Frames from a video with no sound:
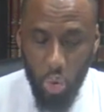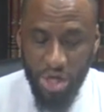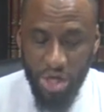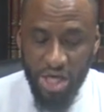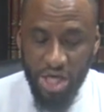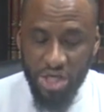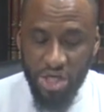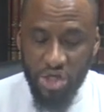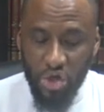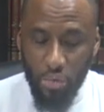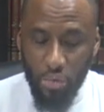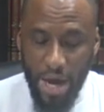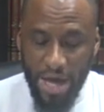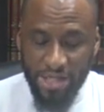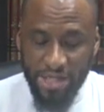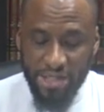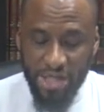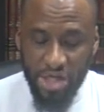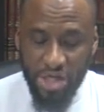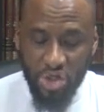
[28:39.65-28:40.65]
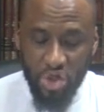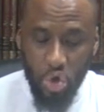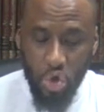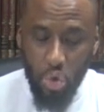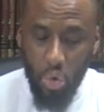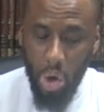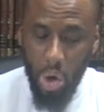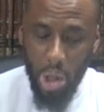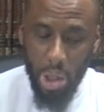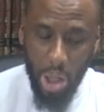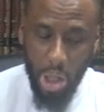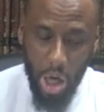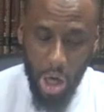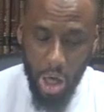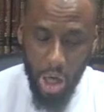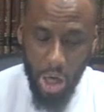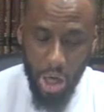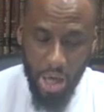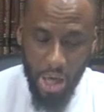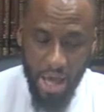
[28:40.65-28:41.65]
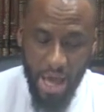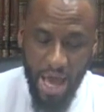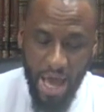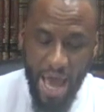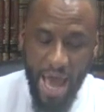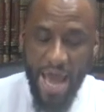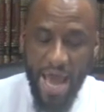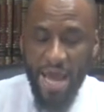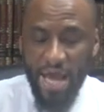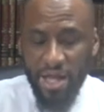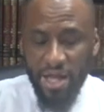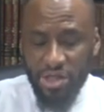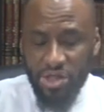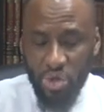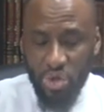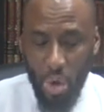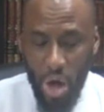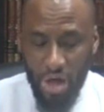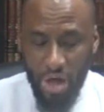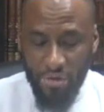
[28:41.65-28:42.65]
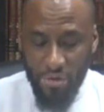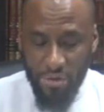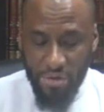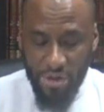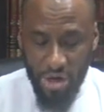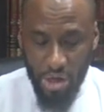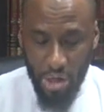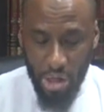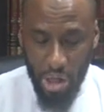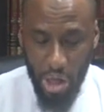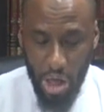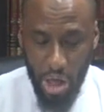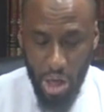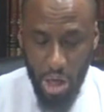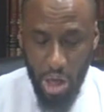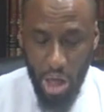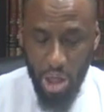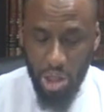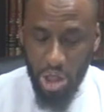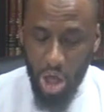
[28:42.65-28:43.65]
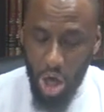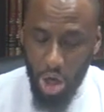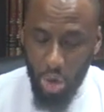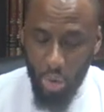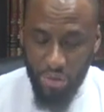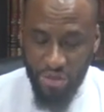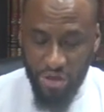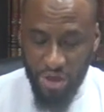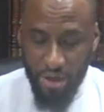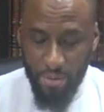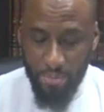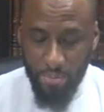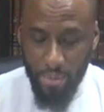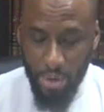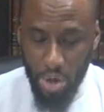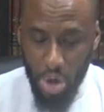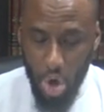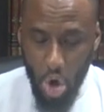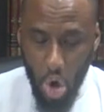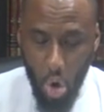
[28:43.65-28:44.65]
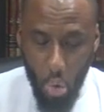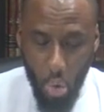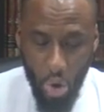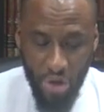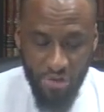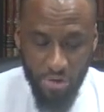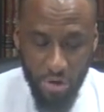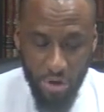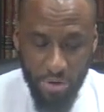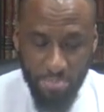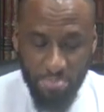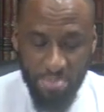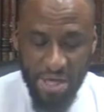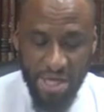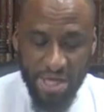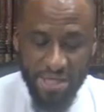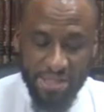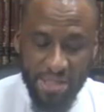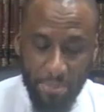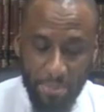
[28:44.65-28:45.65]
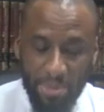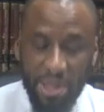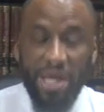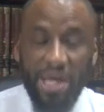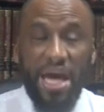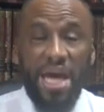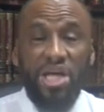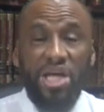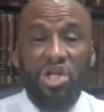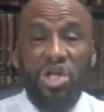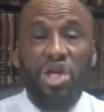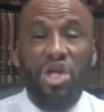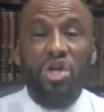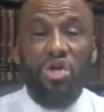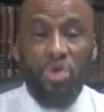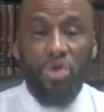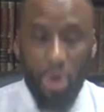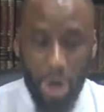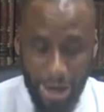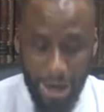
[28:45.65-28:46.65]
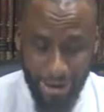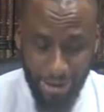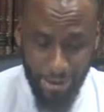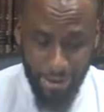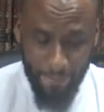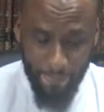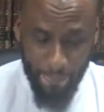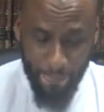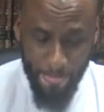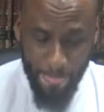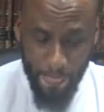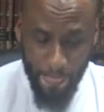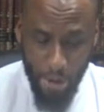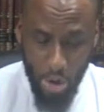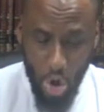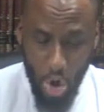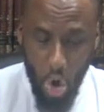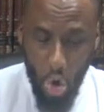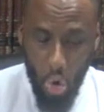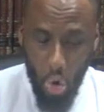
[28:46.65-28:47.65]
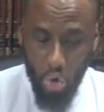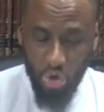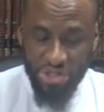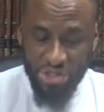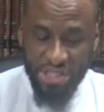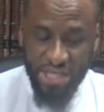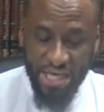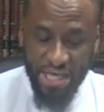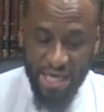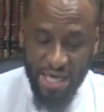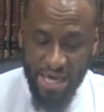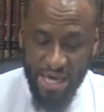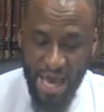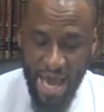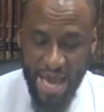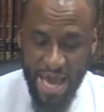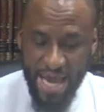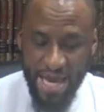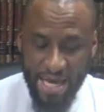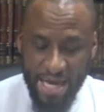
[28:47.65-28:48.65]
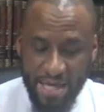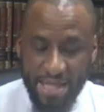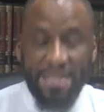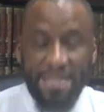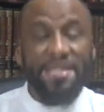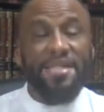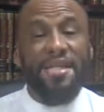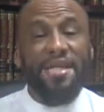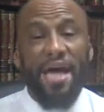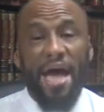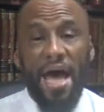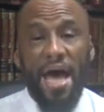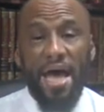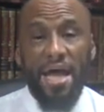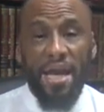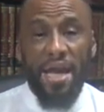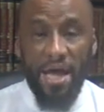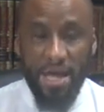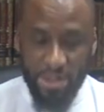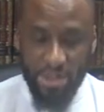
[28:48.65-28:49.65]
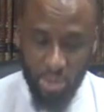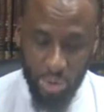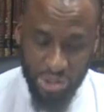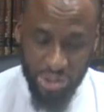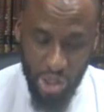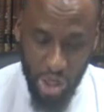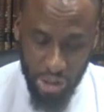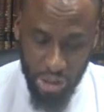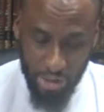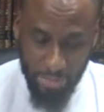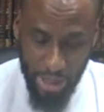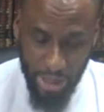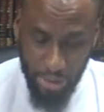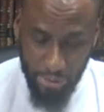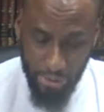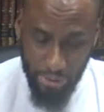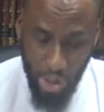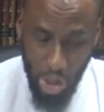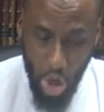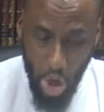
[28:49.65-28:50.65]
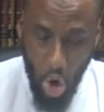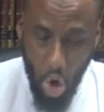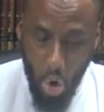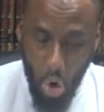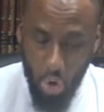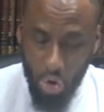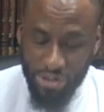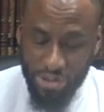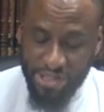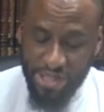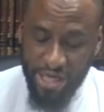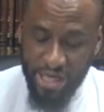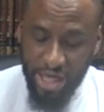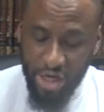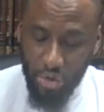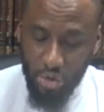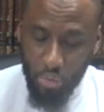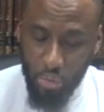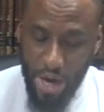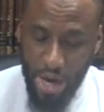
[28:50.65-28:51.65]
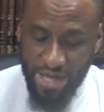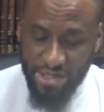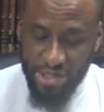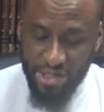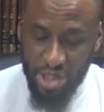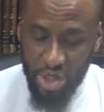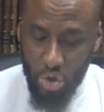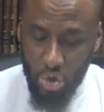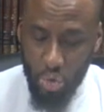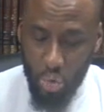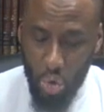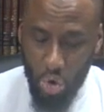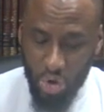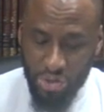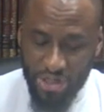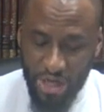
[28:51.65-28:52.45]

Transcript: when he directs it to Allah and to other than Allah along with him, whether it be a supplication, a dua, or seeking aid, isti'ana, as we talked about, or seeking rescue or